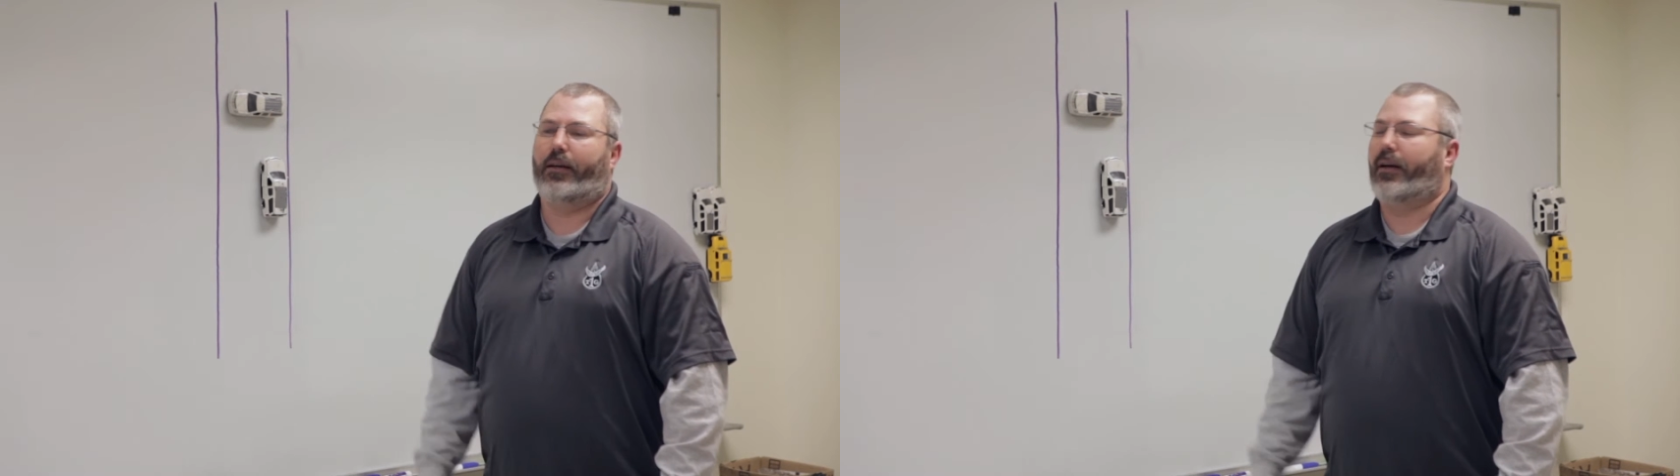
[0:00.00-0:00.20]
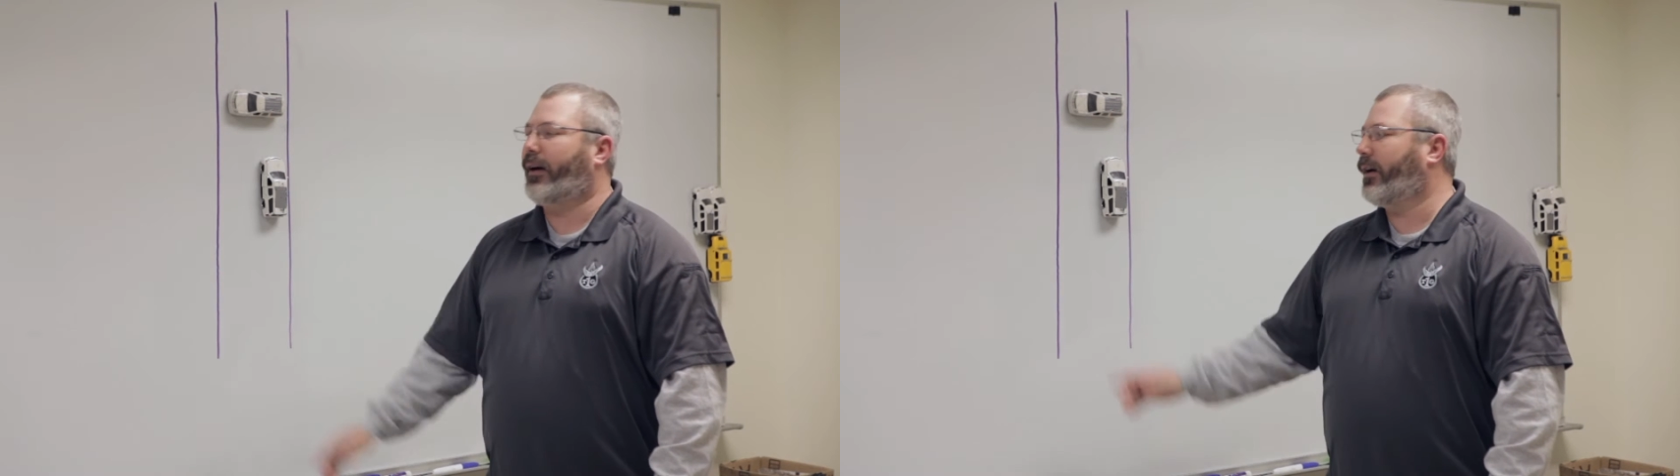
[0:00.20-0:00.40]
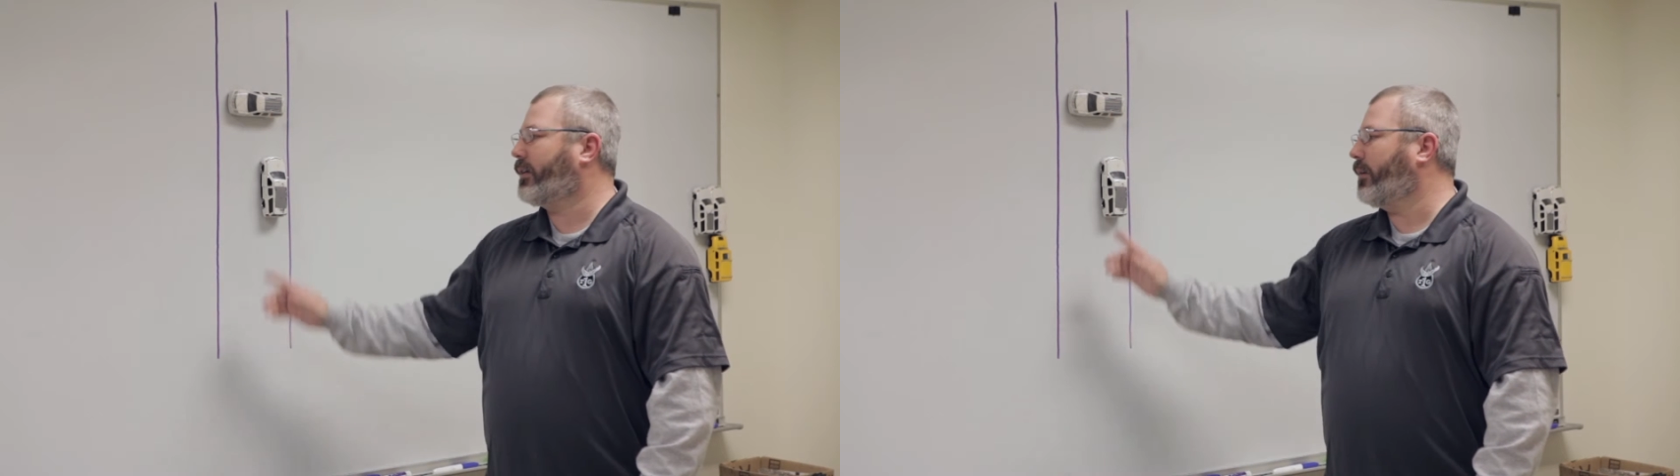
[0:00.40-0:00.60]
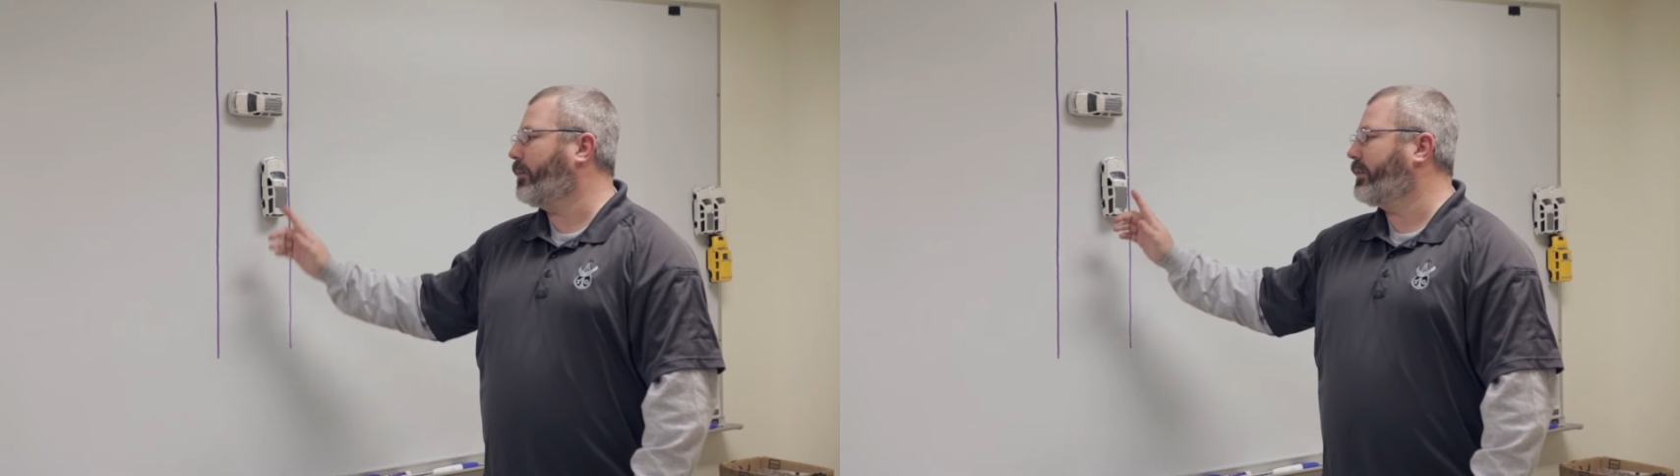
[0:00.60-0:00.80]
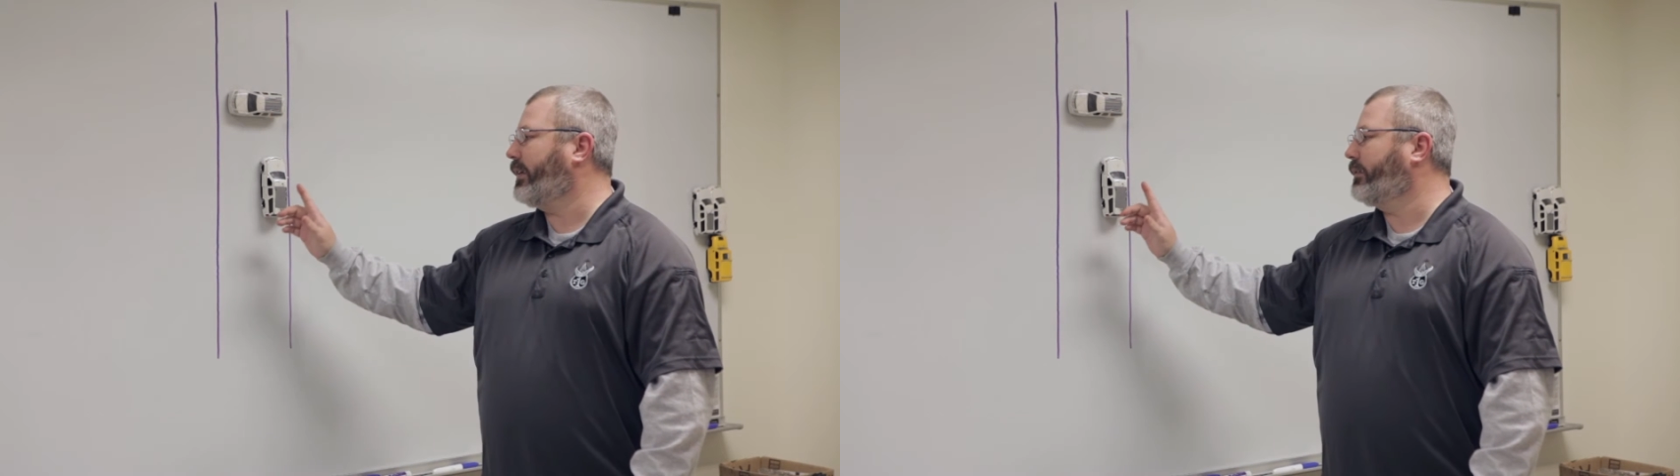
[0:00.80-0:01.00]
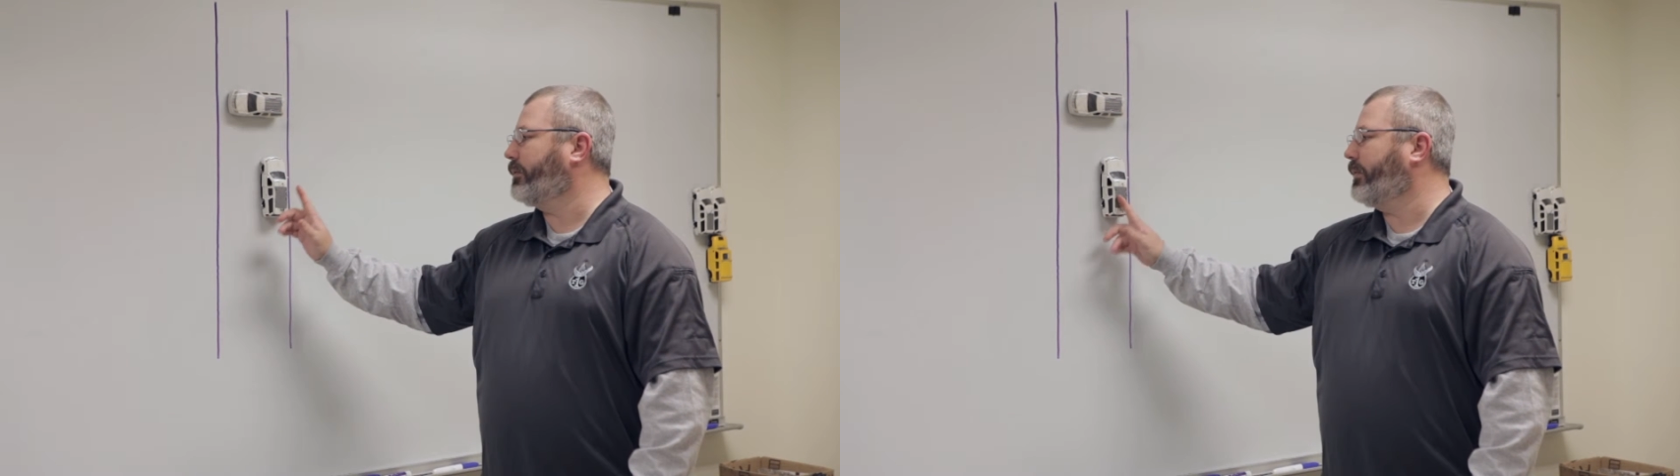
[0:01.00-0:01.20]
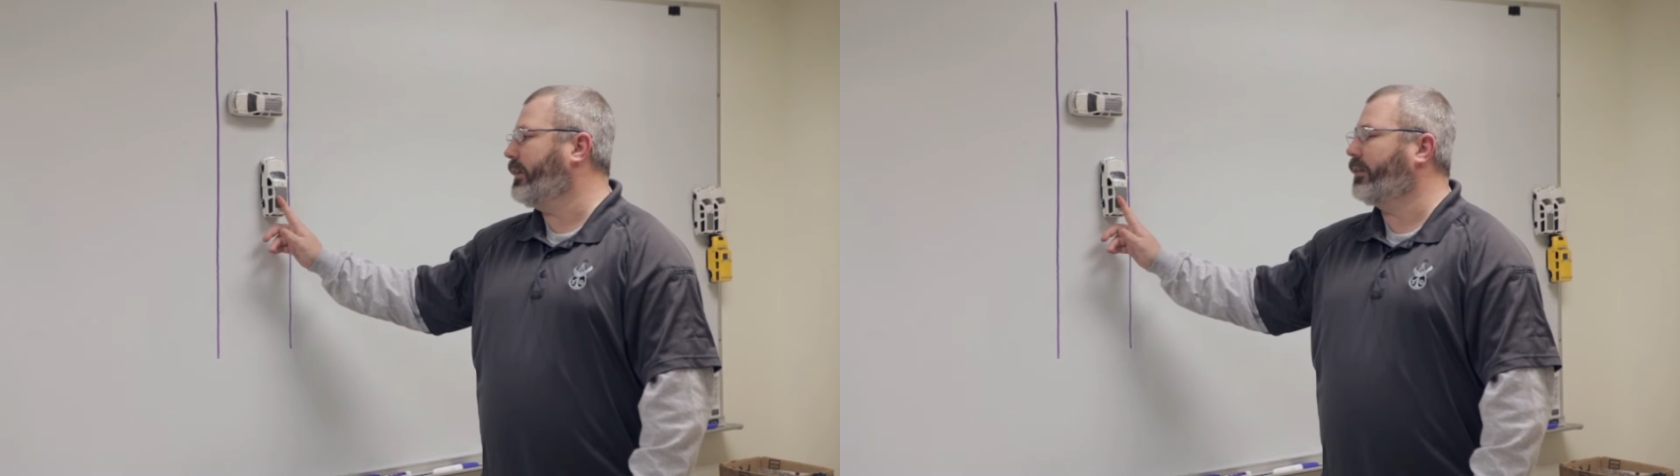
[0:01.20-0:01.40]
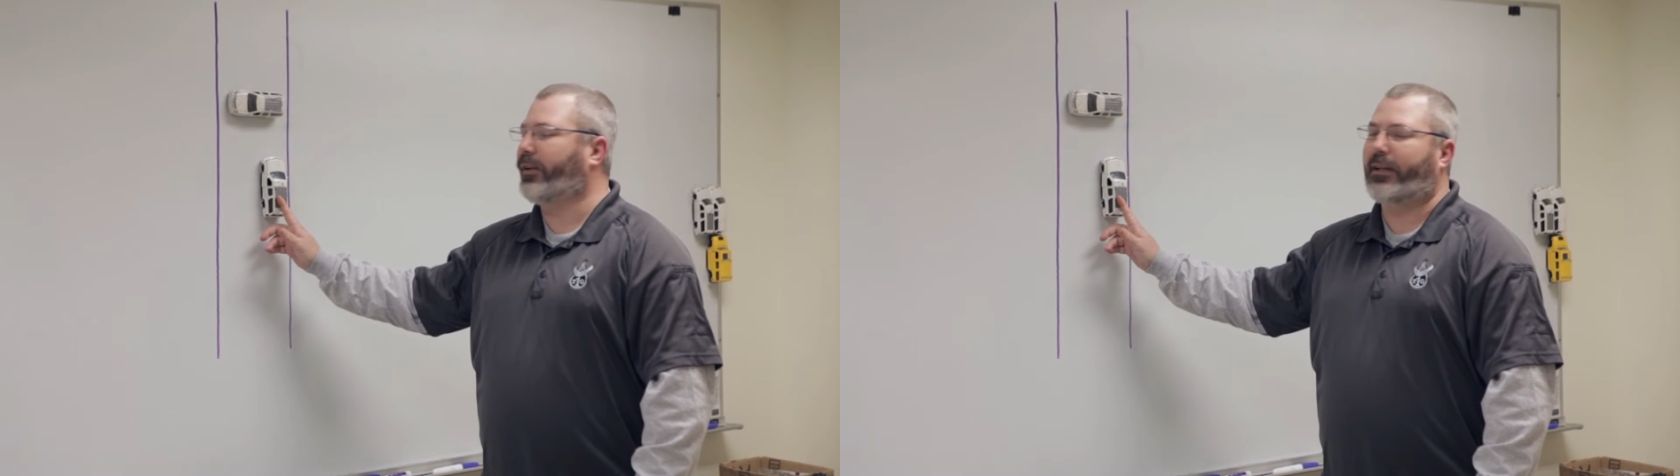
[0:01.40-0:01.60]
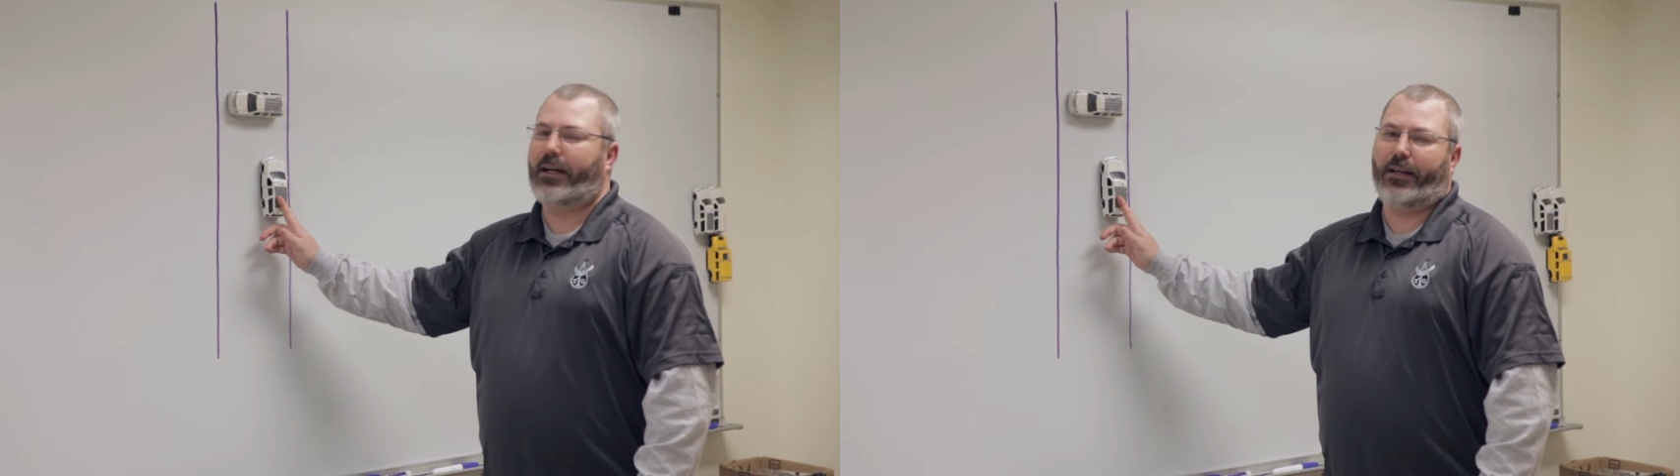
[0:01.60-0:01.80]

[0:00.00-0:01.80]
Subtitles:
A couple of things that we need to look at